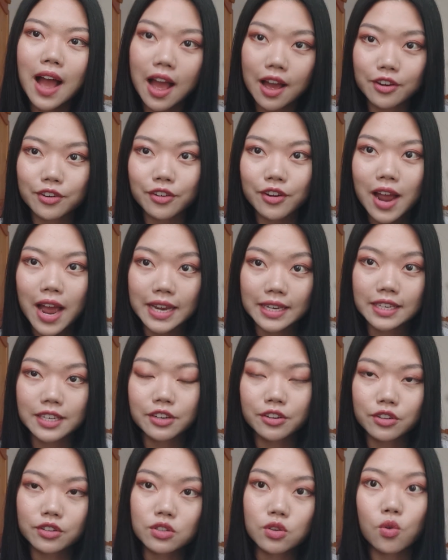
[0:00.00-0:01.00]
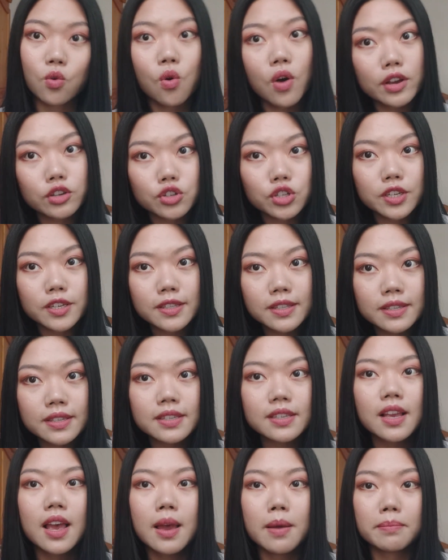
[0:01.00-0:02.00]
other ideas or
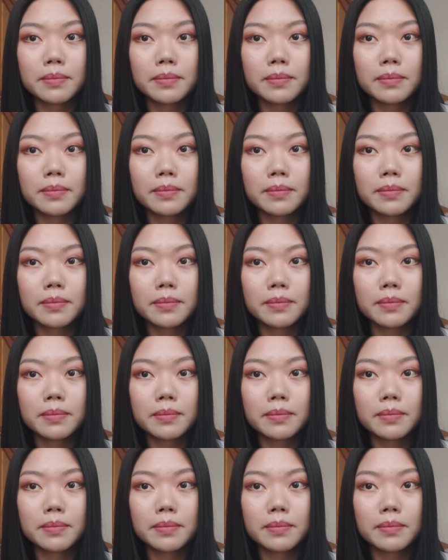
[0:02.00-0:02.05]
questions,